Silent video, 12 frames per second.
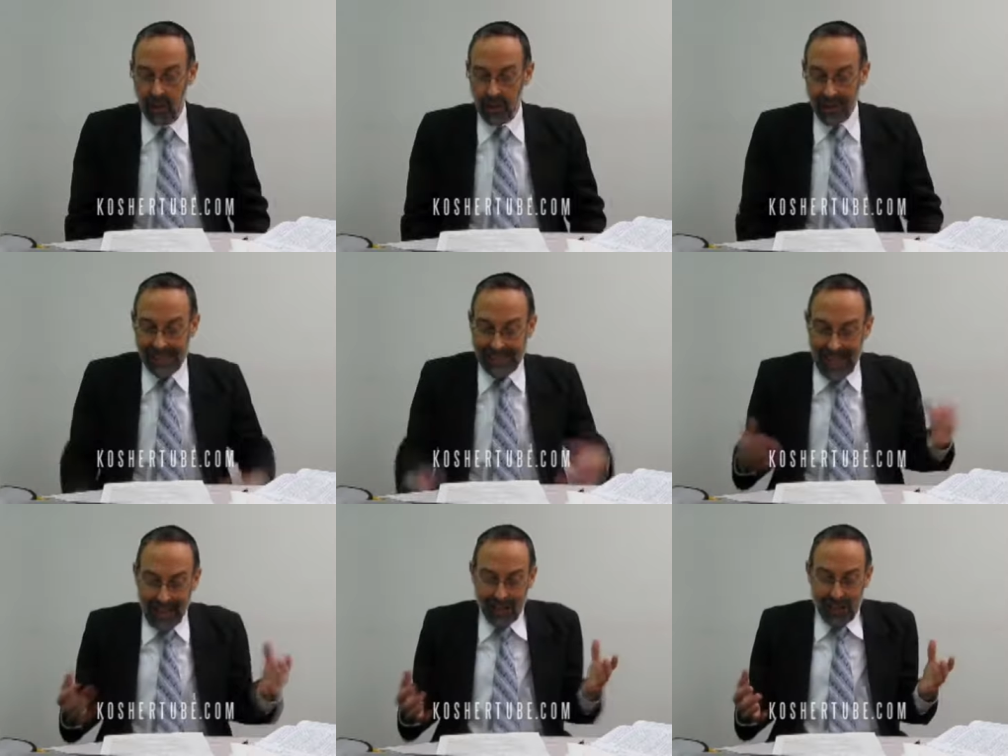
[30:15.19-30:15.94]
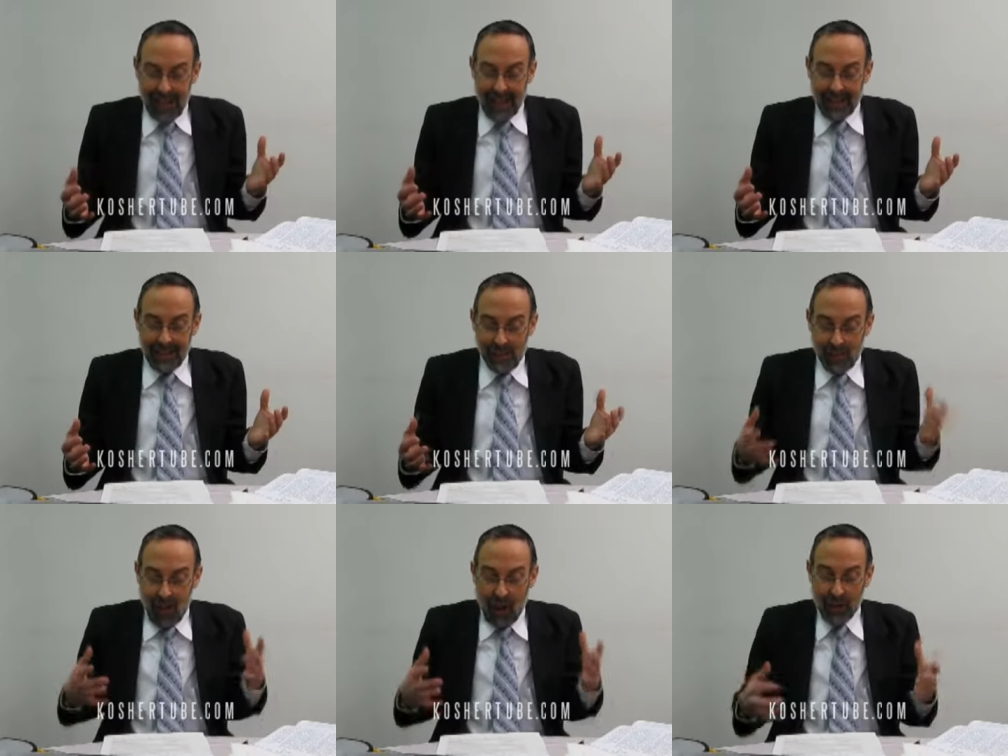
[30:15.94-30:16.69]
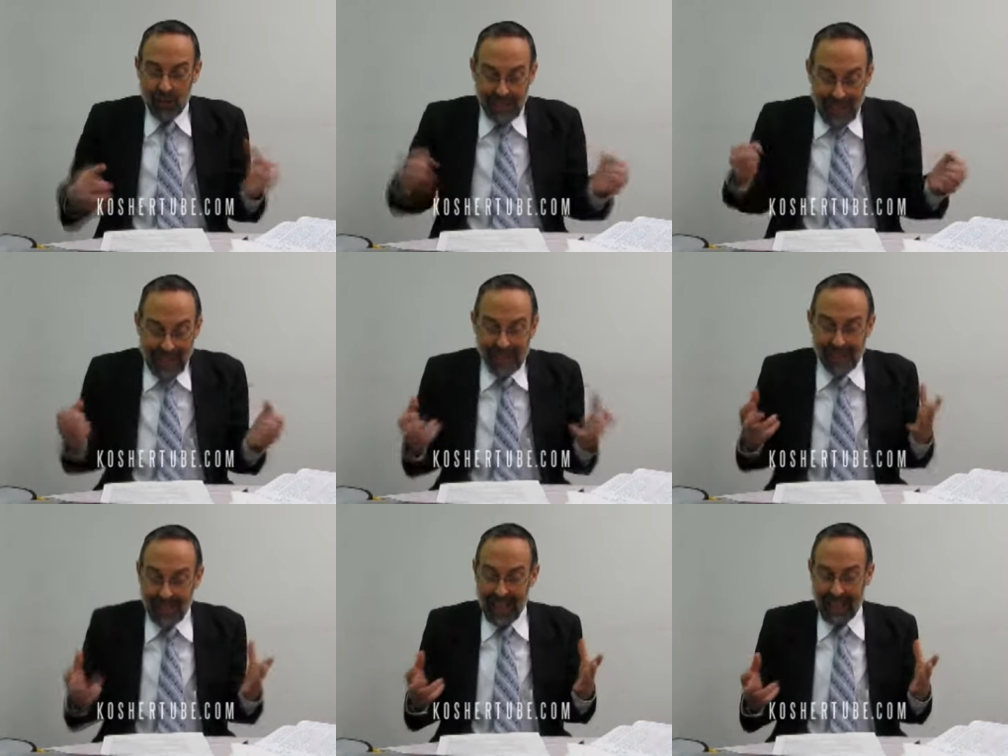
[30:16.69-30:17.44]
It sounds like his father is
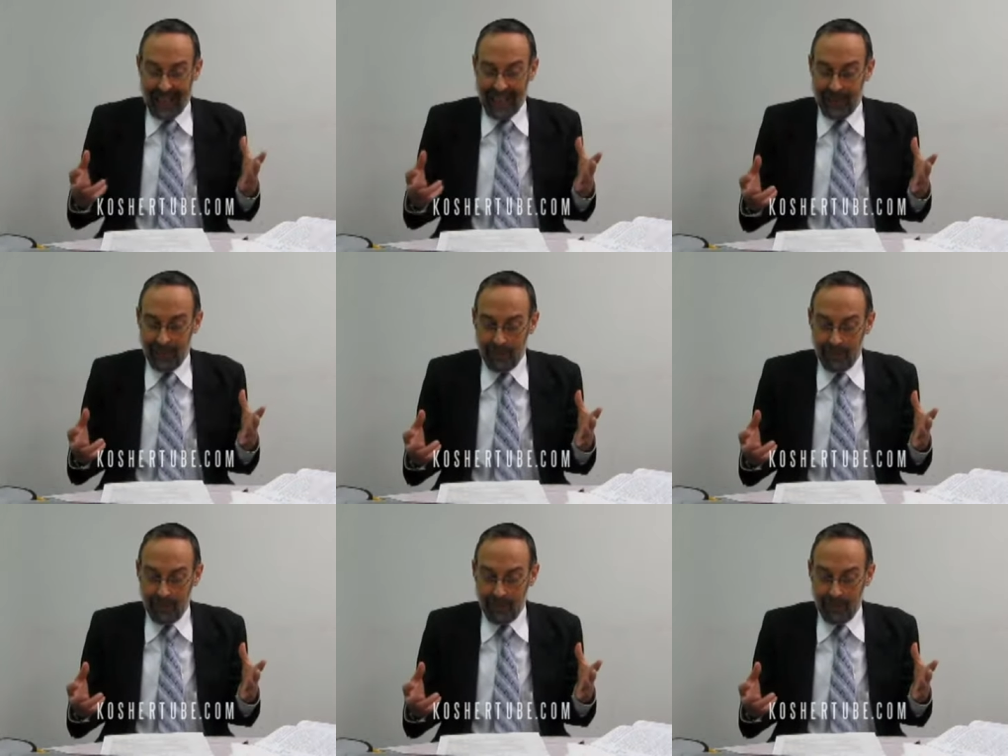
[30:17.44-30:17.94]
castigating him